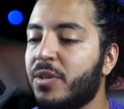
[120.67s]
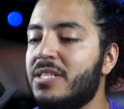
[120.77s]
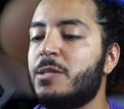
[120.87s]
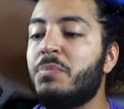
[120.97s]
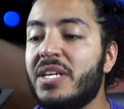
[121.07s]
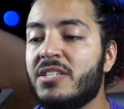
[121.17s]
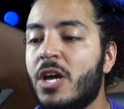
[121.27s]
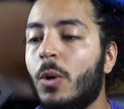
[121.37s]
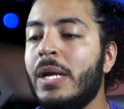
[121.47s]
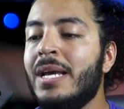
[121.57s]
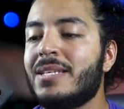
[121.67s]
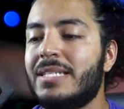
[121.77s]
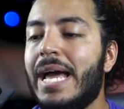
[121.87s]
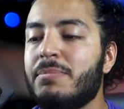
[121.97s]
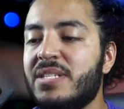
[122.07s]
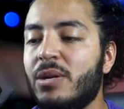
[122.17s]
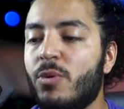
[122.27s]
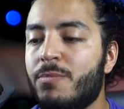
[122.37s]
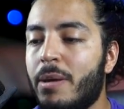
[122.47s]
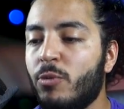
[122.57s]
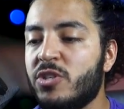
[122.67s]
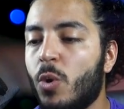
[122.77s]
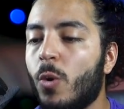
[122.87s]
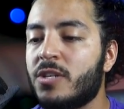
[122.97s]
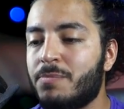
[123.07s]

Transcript: It says, please note, snaps sent with memories or